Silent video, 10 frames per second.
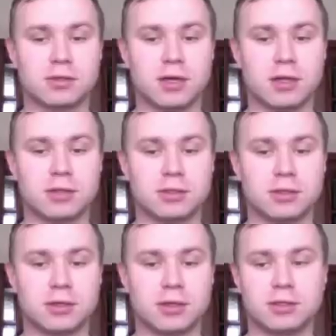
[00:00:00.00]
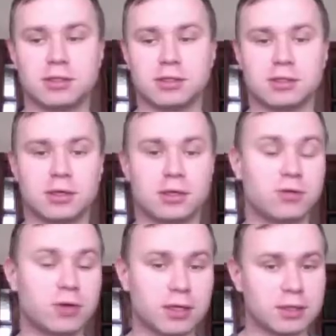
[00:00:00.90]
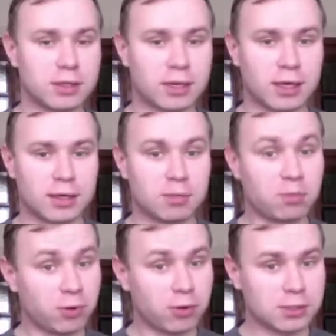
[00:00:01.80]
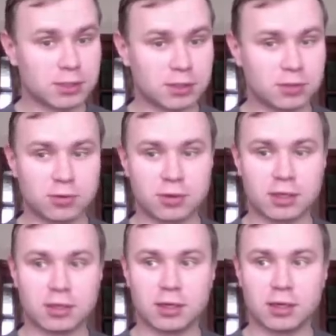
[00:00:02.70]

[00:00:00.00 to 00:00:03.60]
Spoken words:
That just, you can indicate that the person, you can